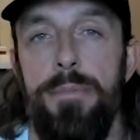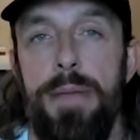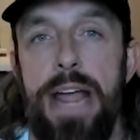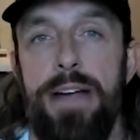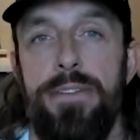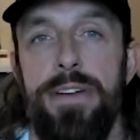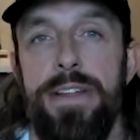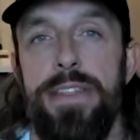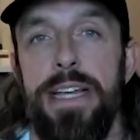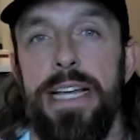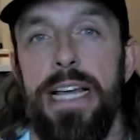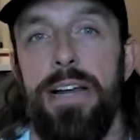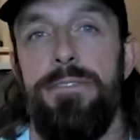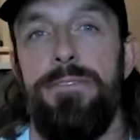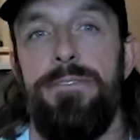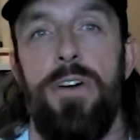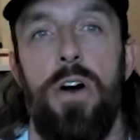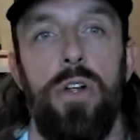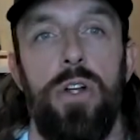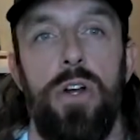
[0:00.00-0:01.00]
Everything had
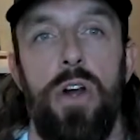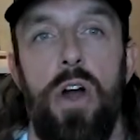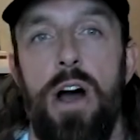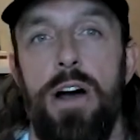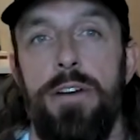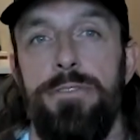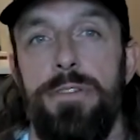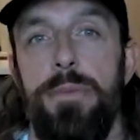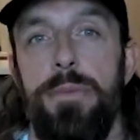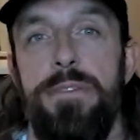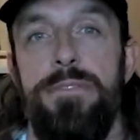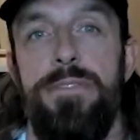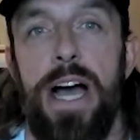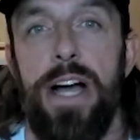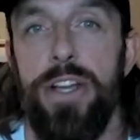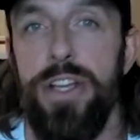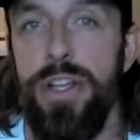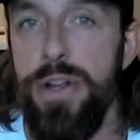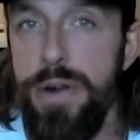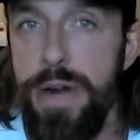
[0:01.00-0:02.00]
fallen off from a
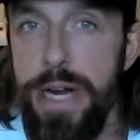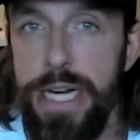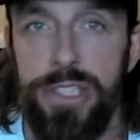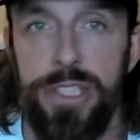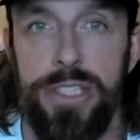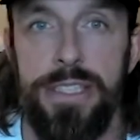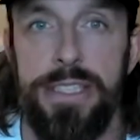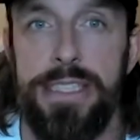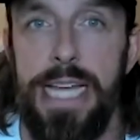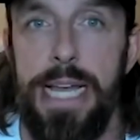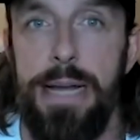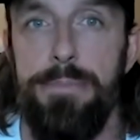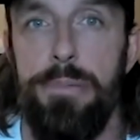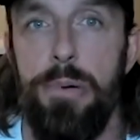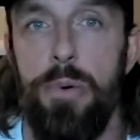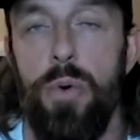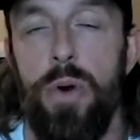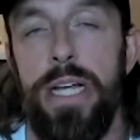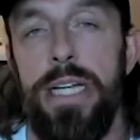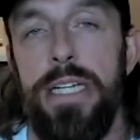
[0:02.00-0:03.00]
valuation
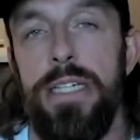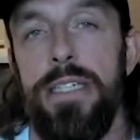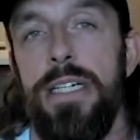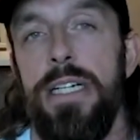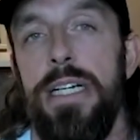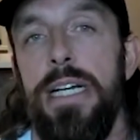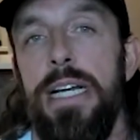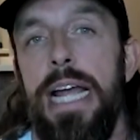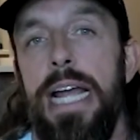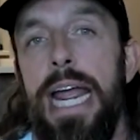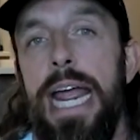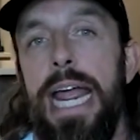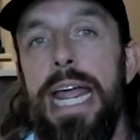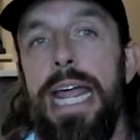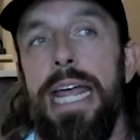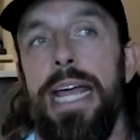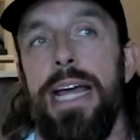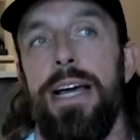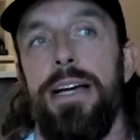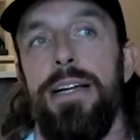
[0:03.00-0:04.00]
standpoint,
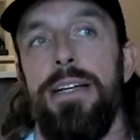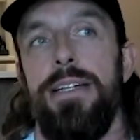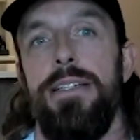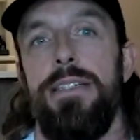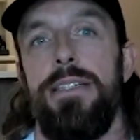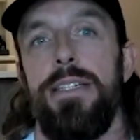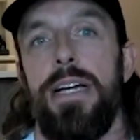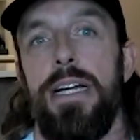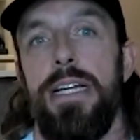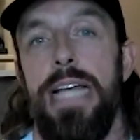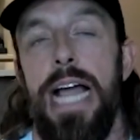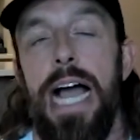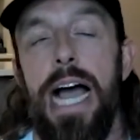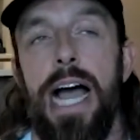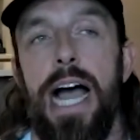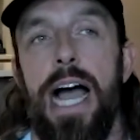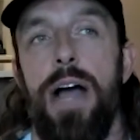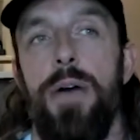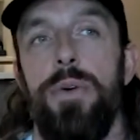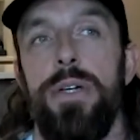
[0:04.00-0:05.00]
and yeah,
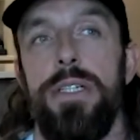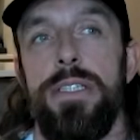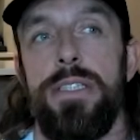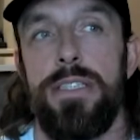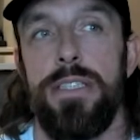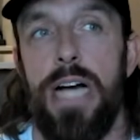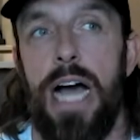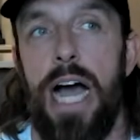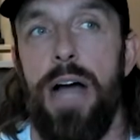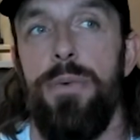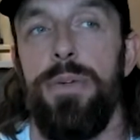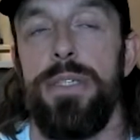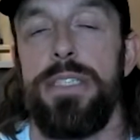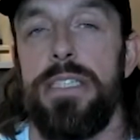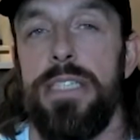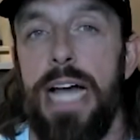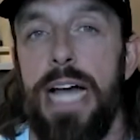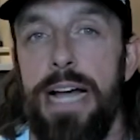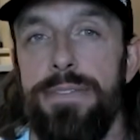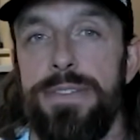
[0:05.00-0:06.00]
I was
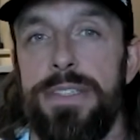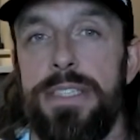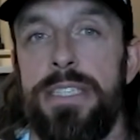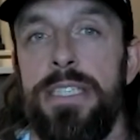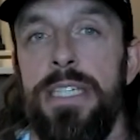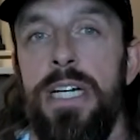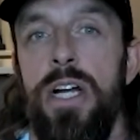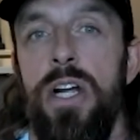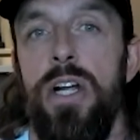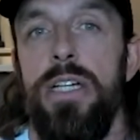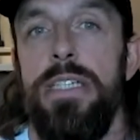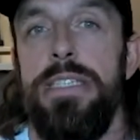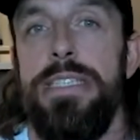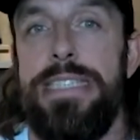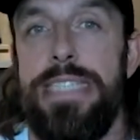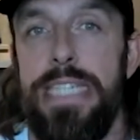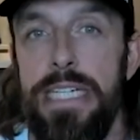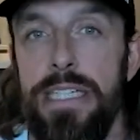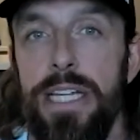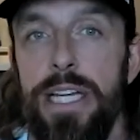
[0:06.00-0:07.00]
left
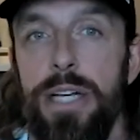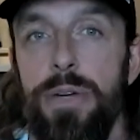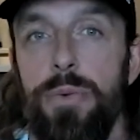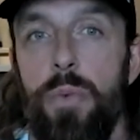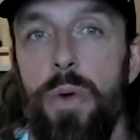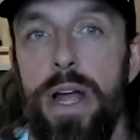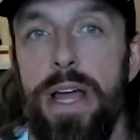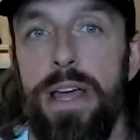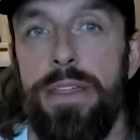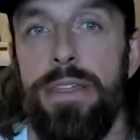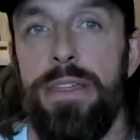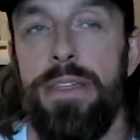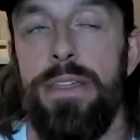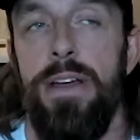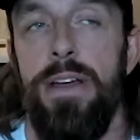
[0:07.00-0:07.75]
dealing with